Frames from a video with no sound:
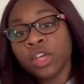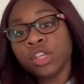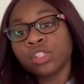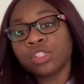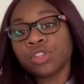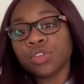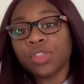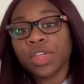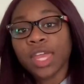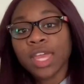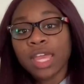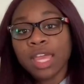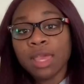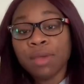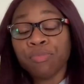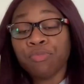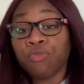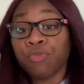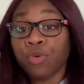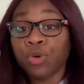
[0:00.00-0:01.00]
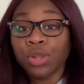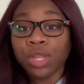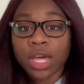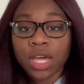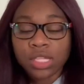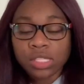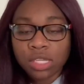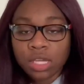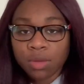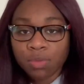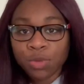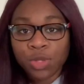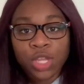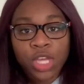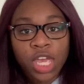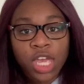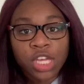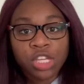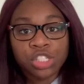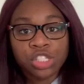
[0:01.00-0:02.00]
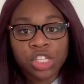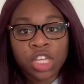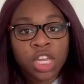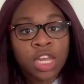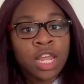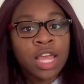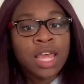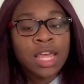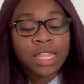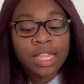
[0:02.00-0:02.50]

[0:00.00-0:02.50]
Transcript: So they keep full lines of communication.